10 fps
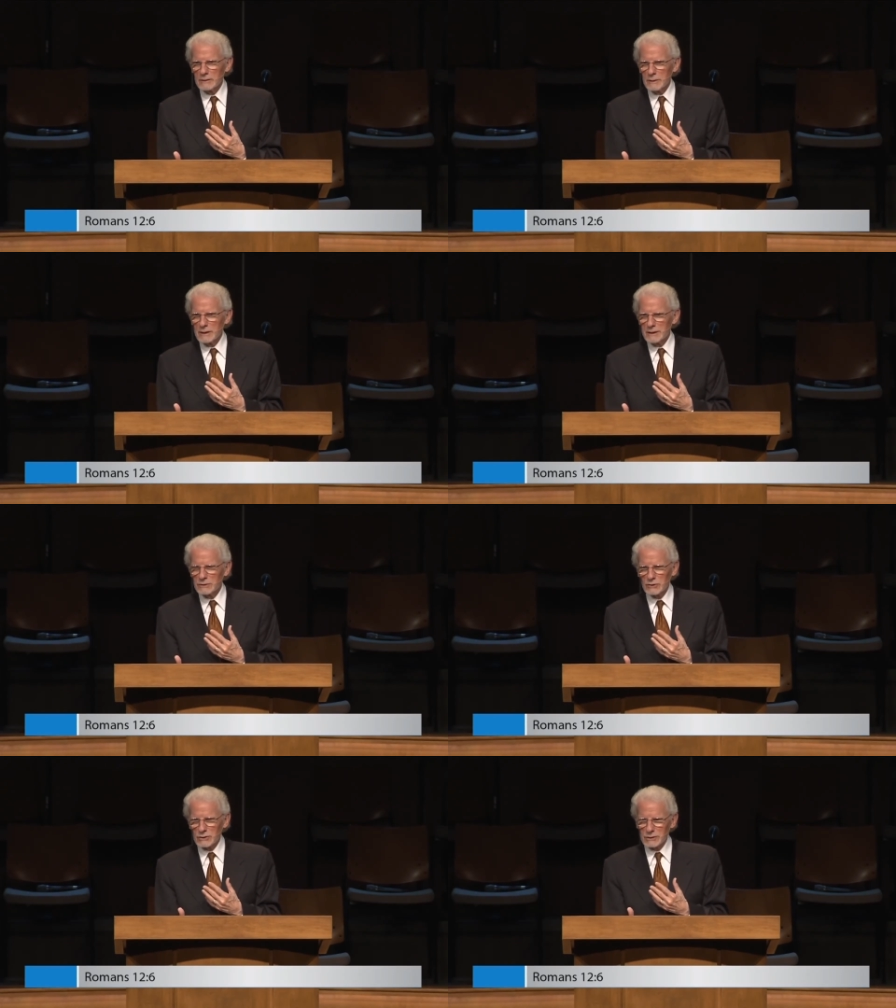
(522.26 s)

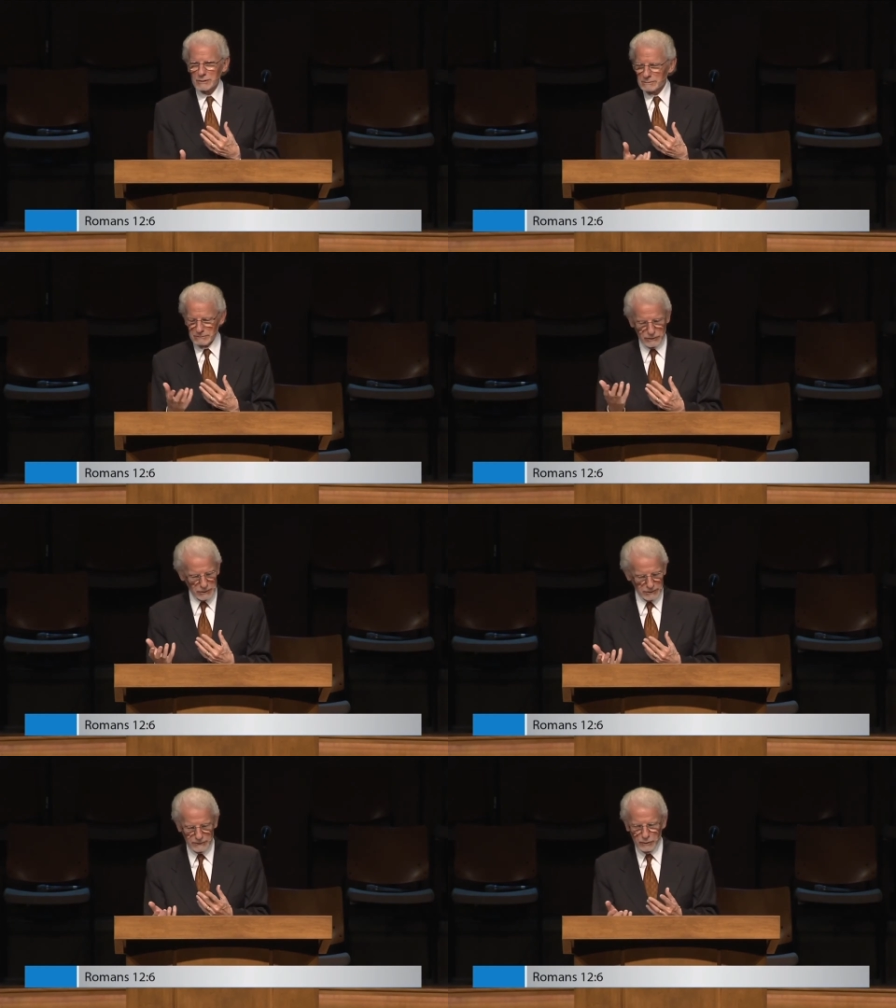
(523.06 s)
which
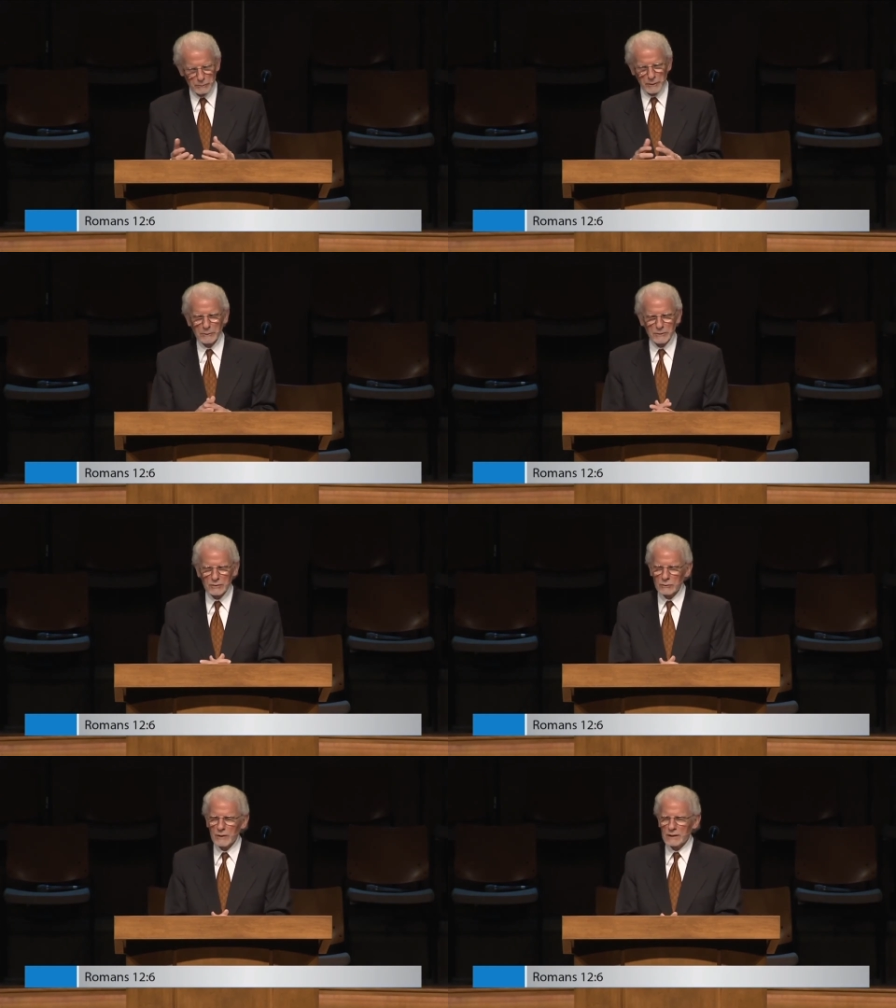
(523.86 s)
served two
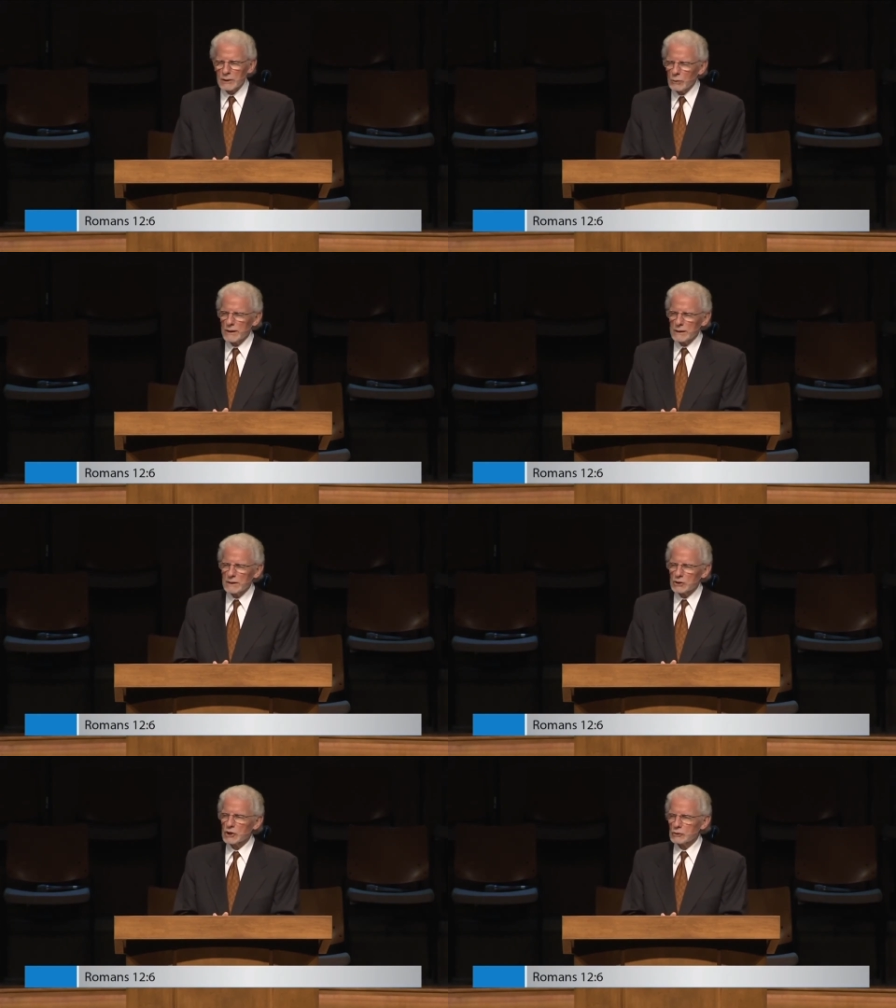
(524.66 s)
purposes really.
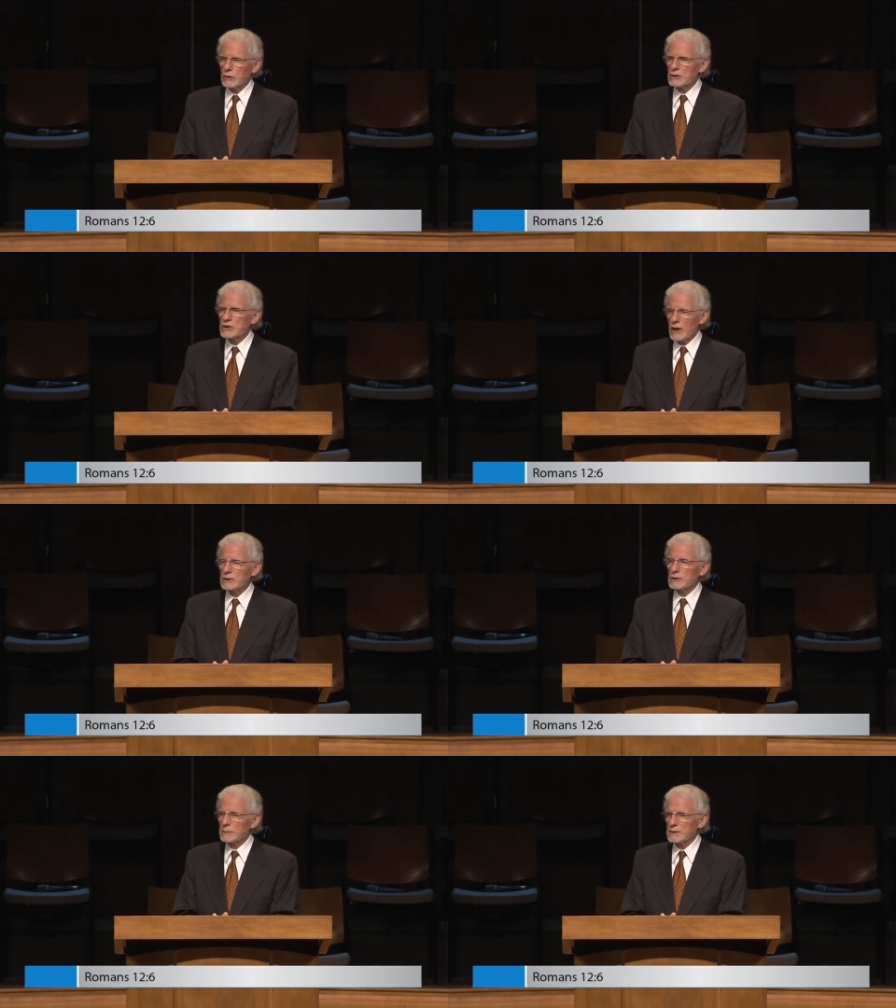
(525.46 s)
One, to show the
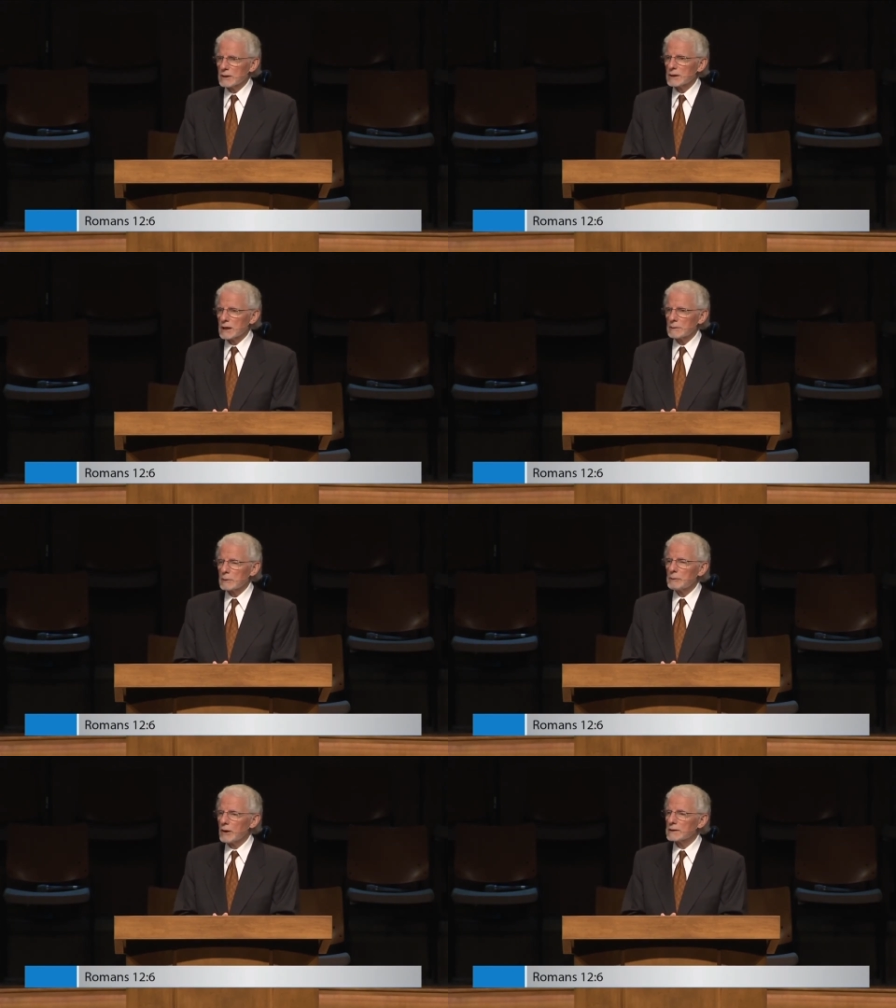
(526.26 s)
judgment that had come
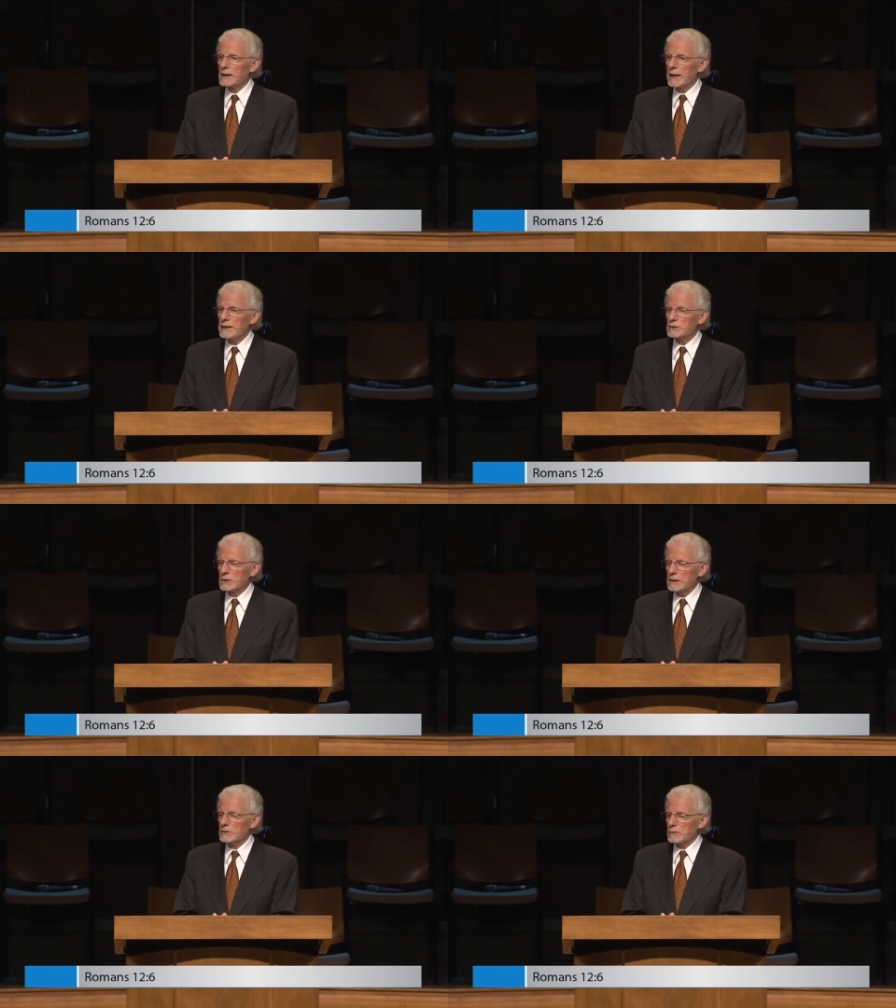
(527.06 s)
upon the
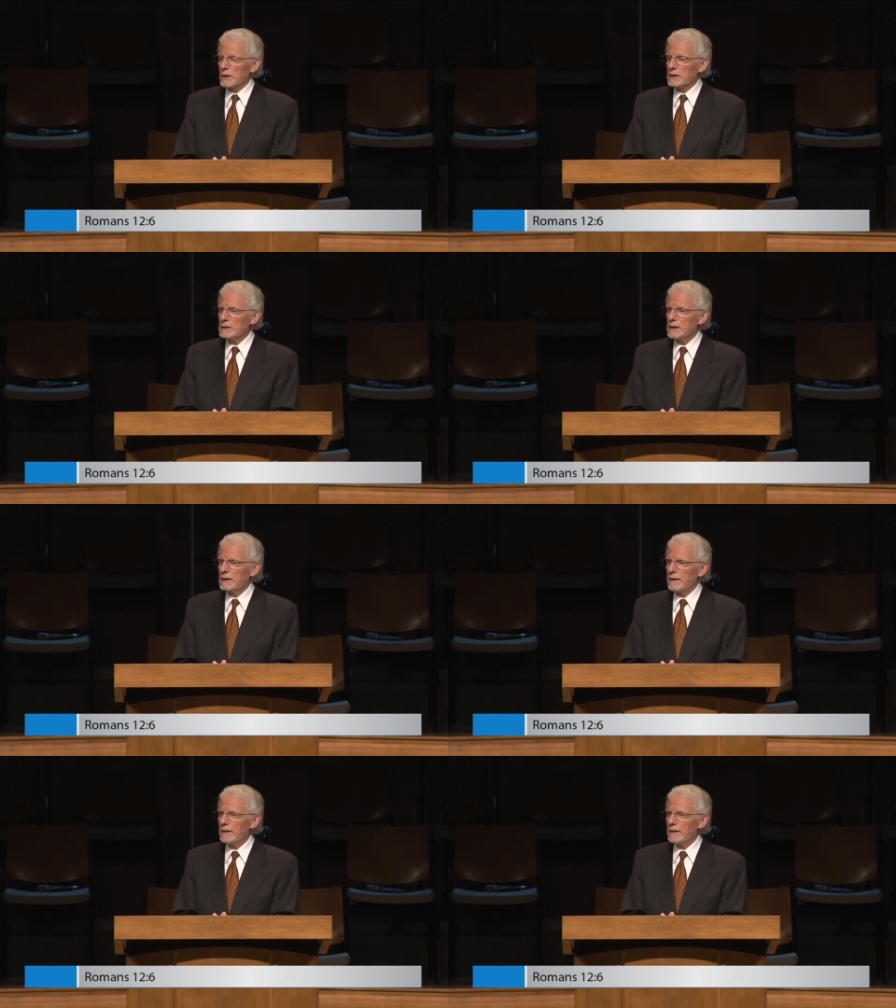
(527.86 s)
nation Israel